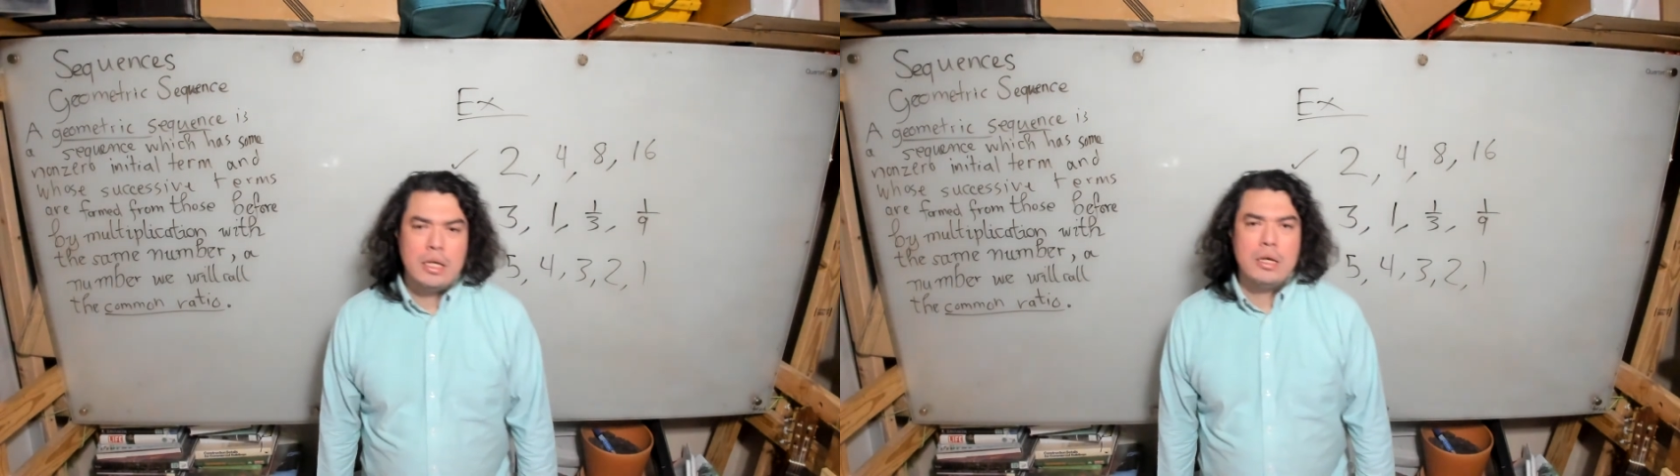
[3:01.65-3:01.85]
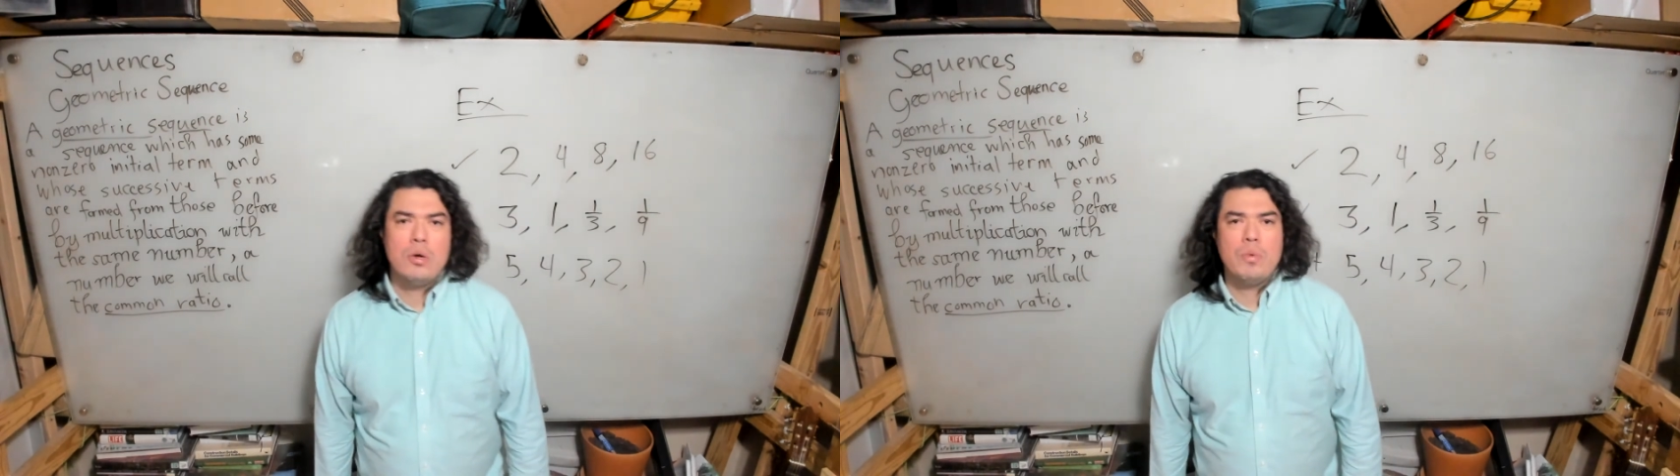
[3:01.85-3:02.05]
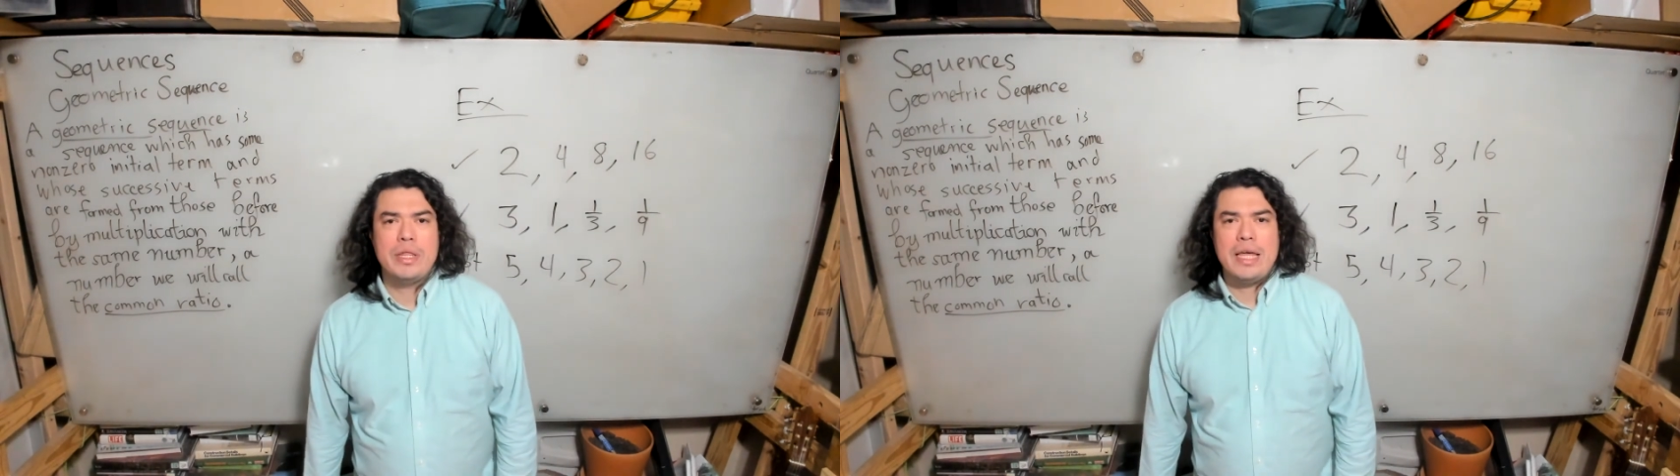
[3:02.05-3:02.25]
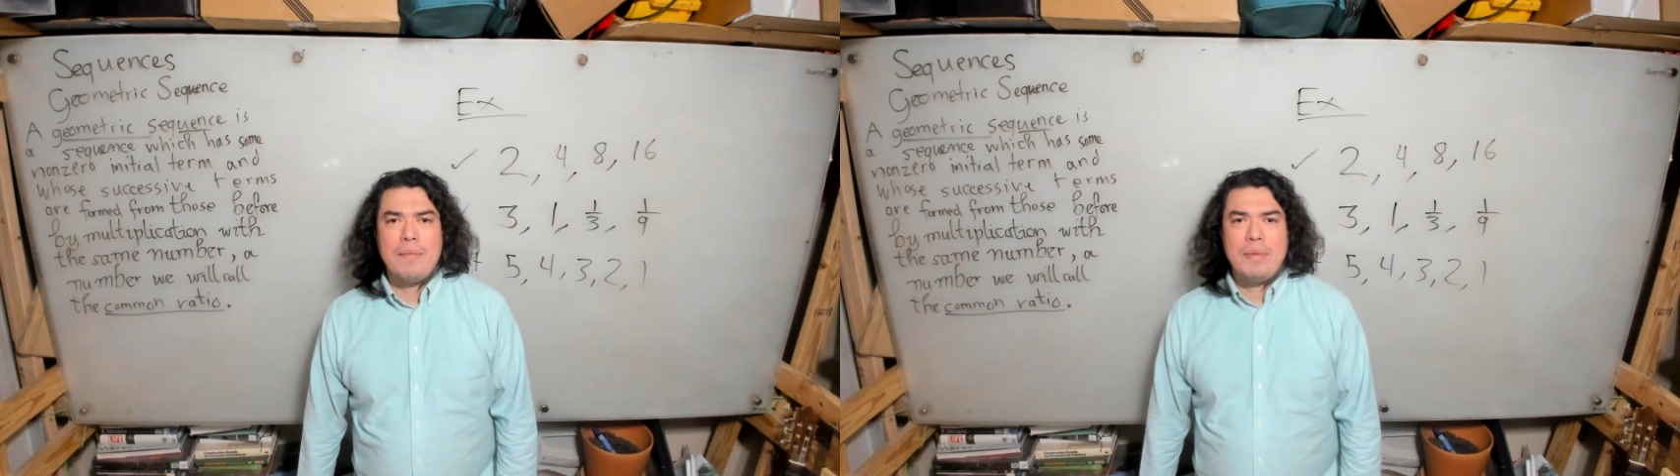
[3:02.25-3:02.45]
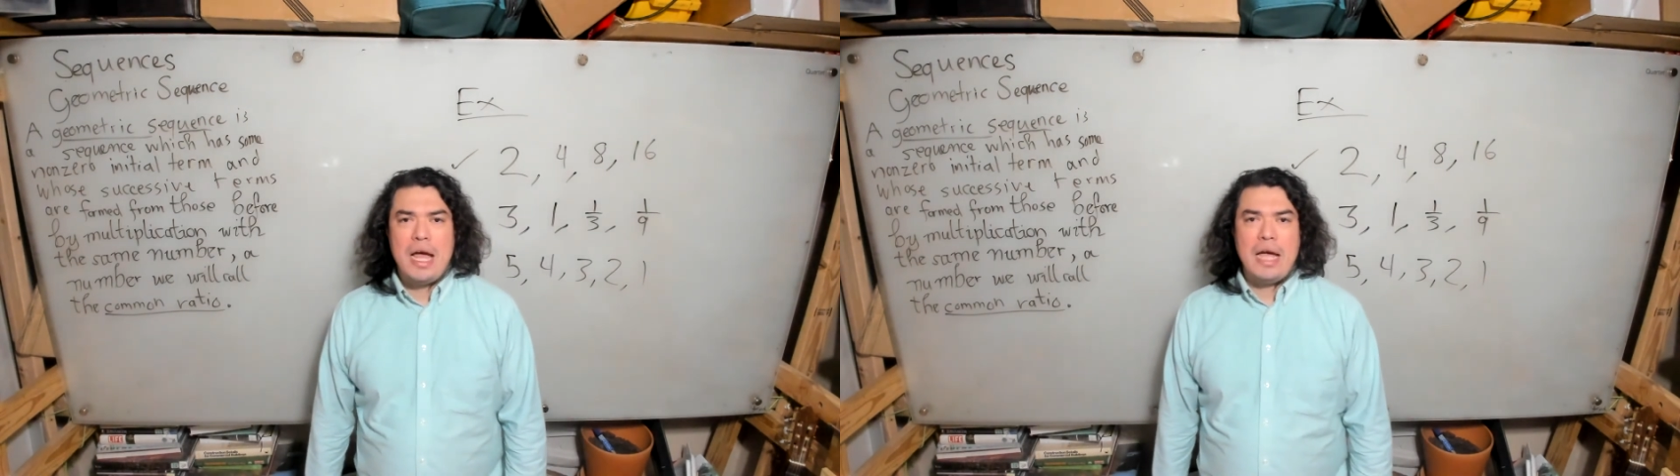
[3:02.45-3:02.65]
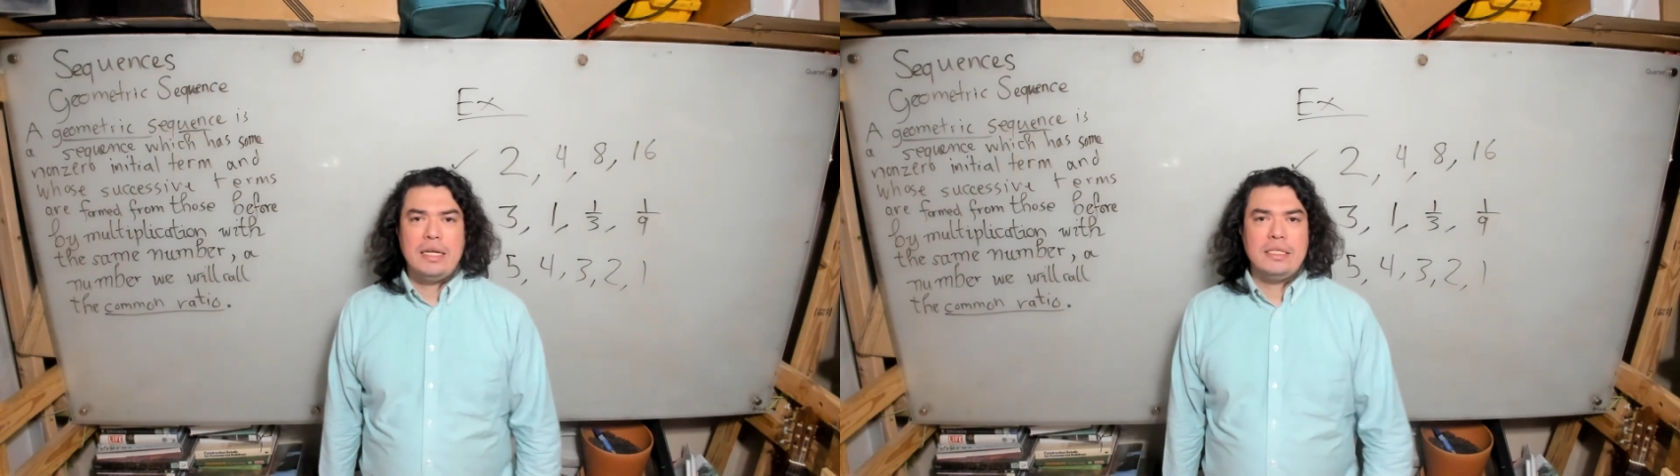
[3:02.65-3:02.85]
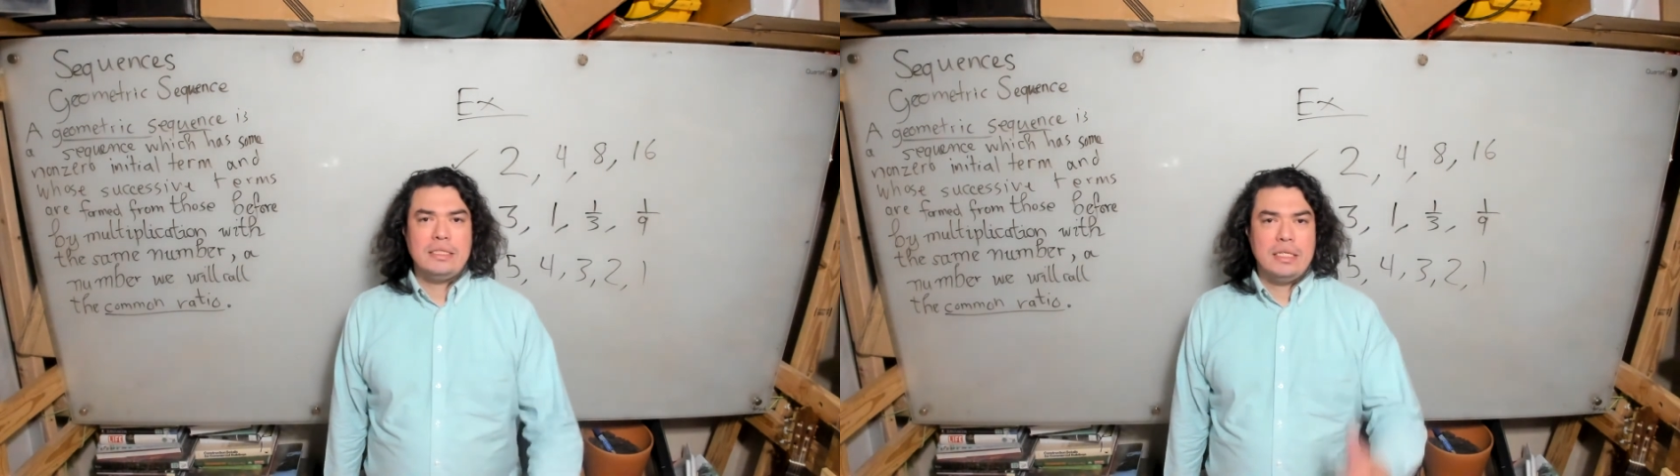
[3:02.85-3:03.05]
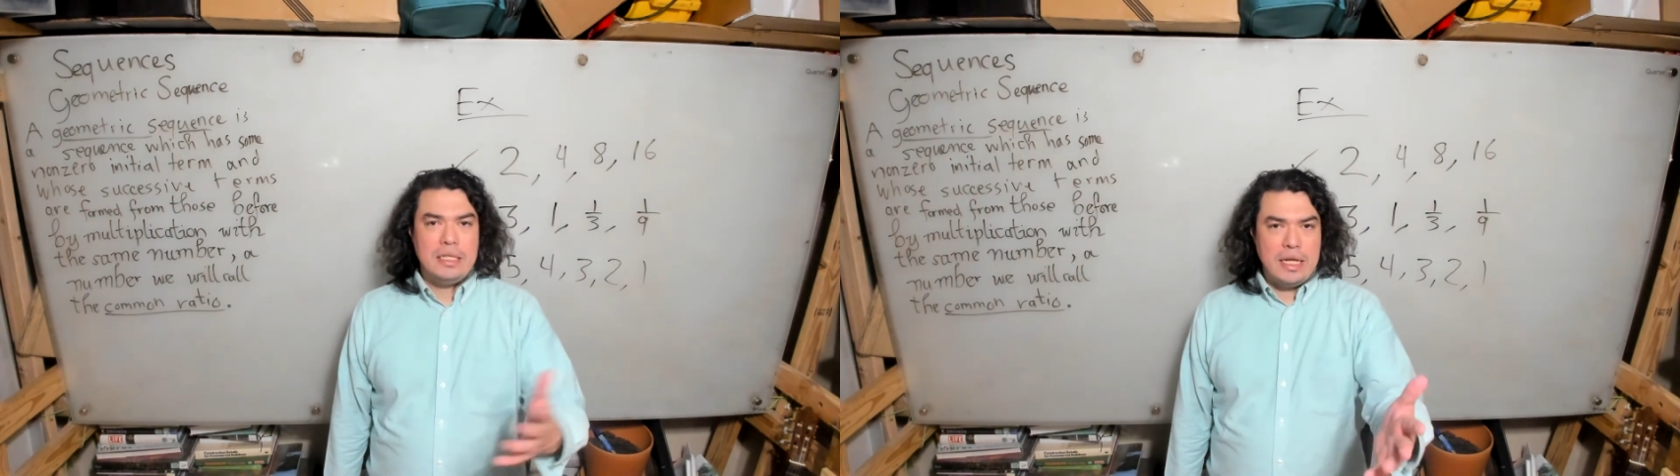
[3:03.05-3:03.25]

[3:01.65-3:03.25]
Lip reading: With that behind us, let